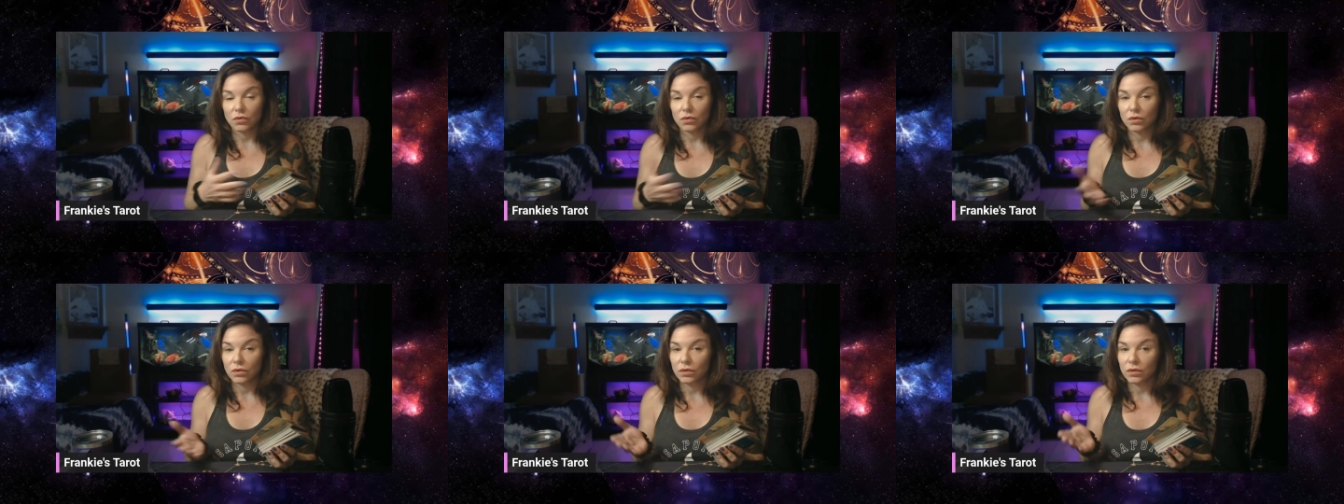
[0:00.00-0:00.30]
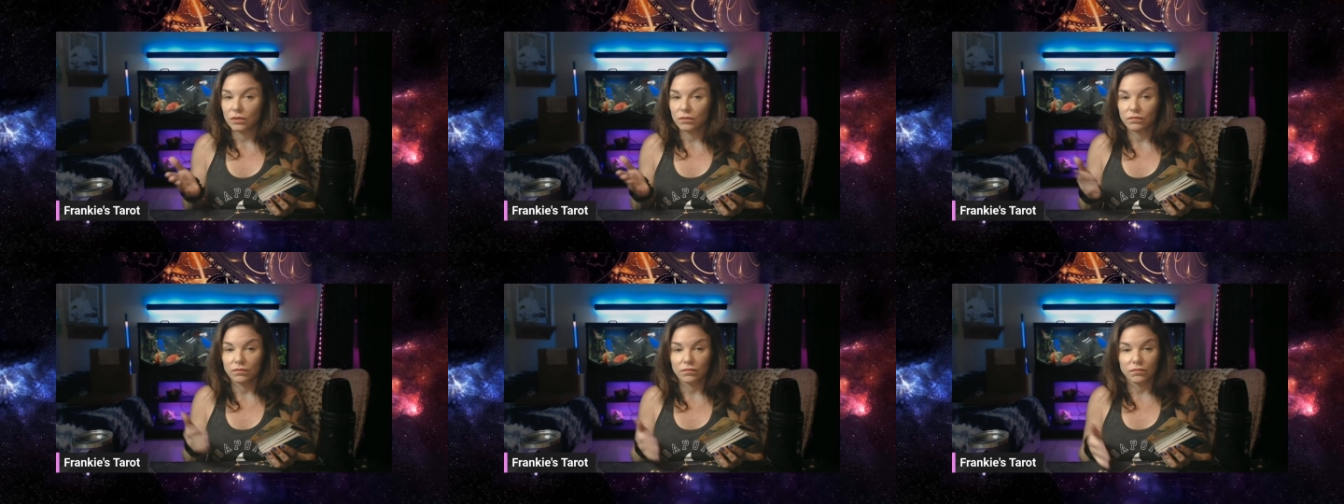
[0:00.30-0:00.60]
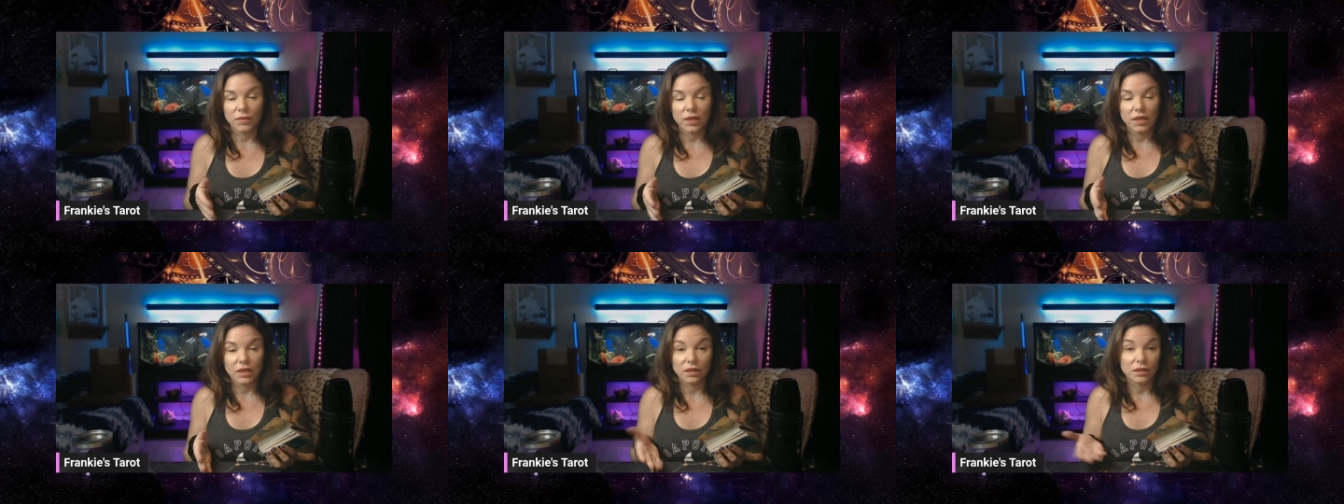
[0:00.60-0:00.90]
or
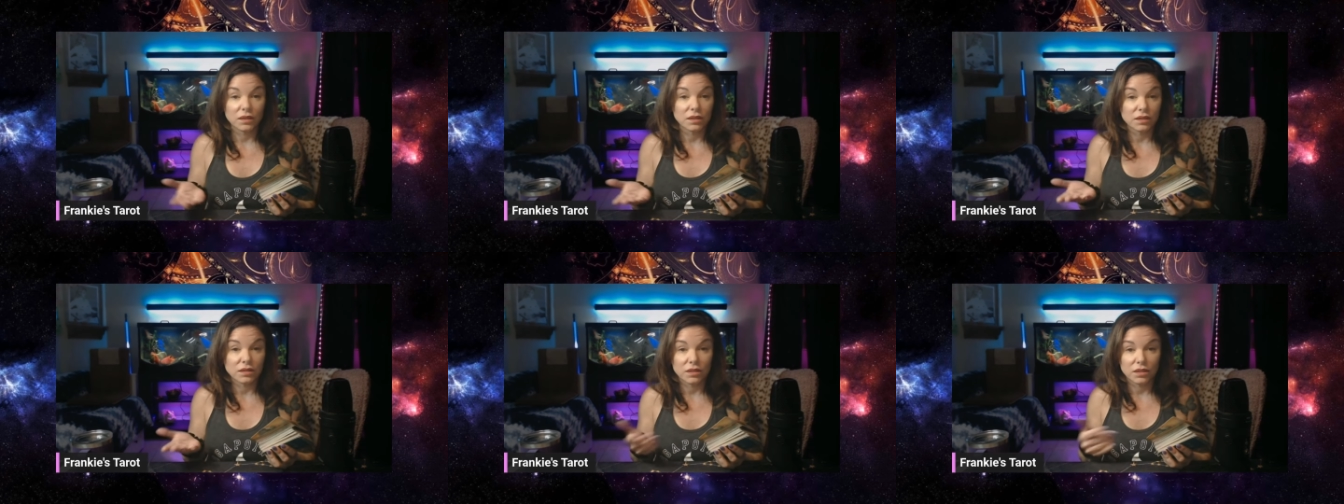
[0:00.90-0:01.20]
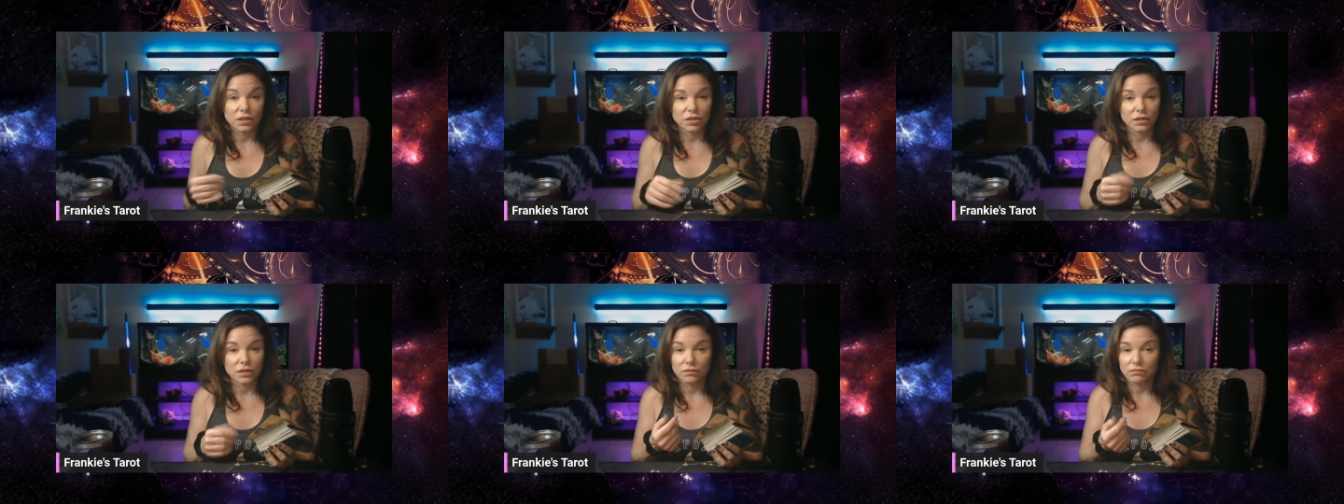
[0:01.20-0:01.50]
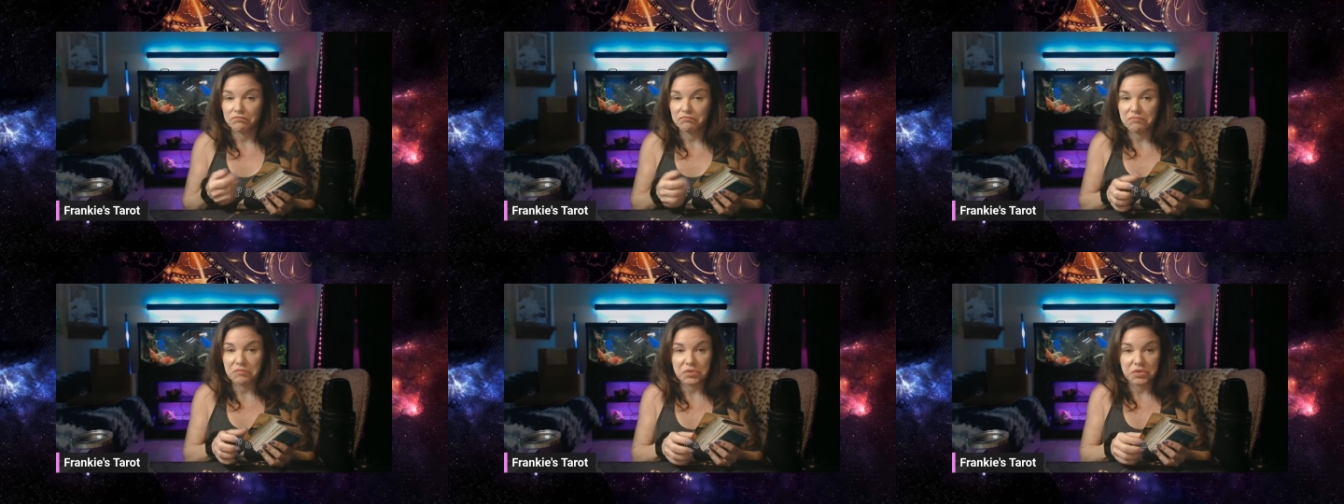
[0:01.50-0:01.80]
making a
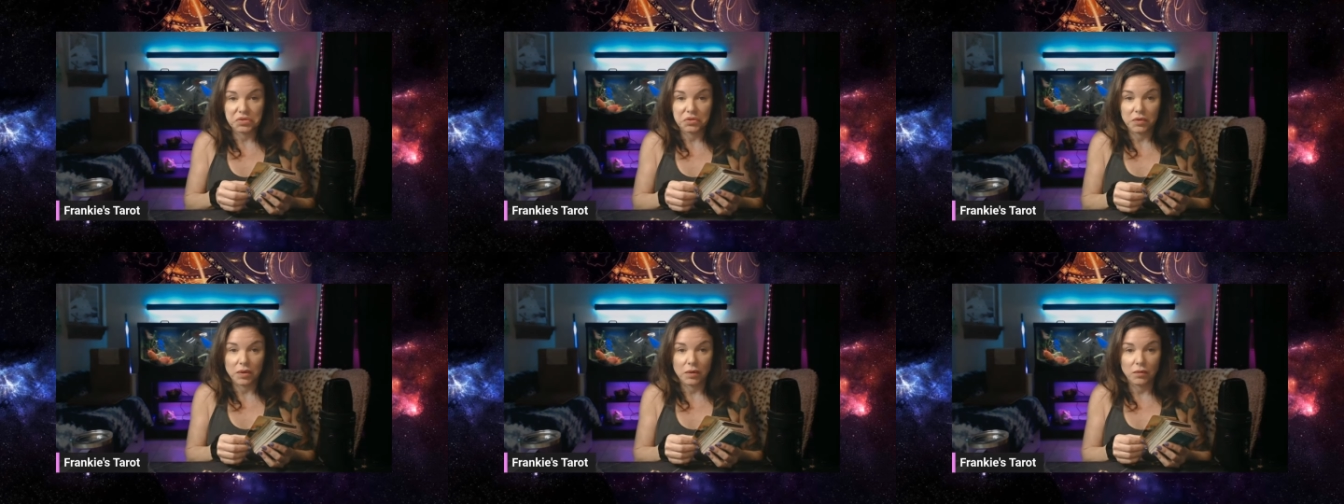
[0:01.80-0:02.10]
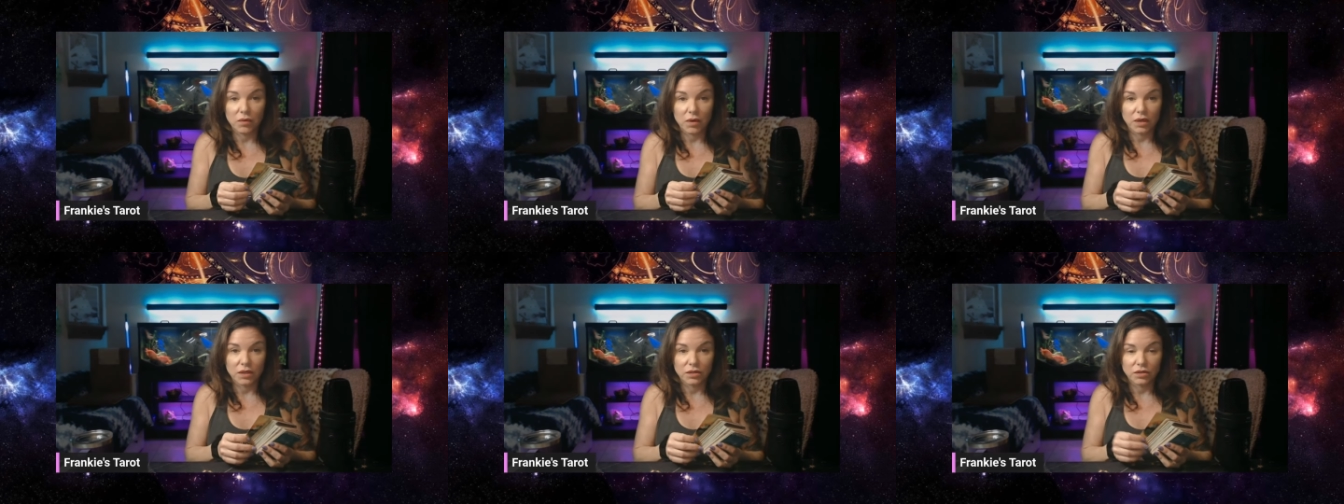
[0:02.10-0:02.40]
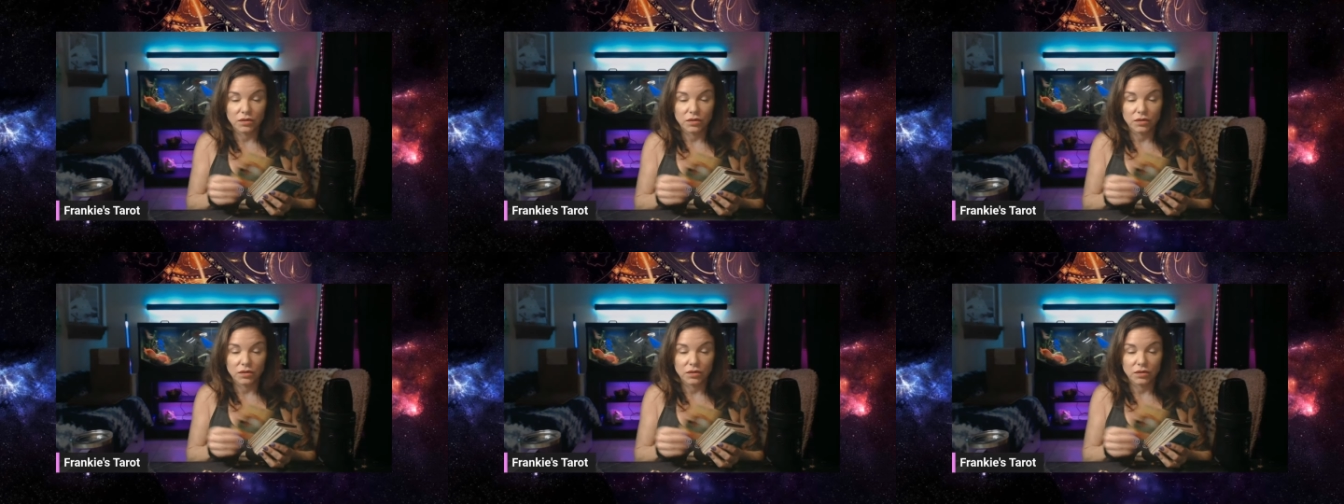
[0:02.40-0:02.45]
decision. Do I want to do